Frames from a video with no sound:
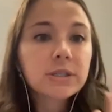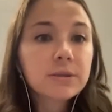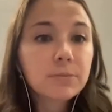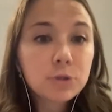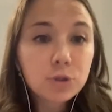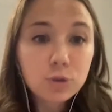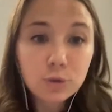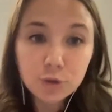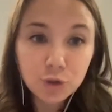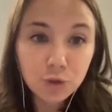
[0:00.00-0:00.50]
the
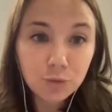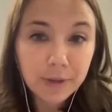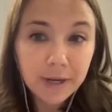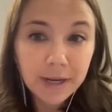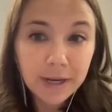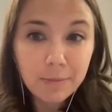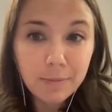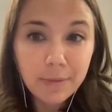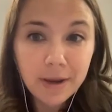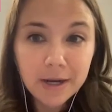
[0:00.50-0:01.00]
social
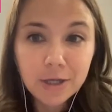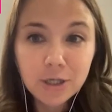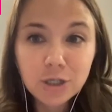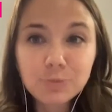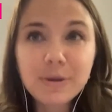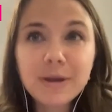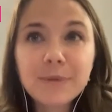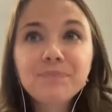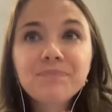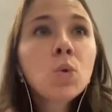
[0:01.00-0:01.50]
media
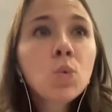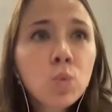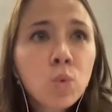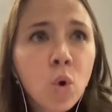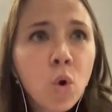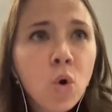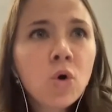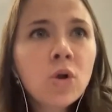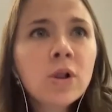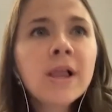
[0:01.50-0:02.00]
management
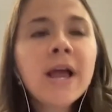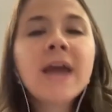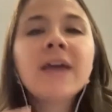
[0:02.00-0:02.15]
role.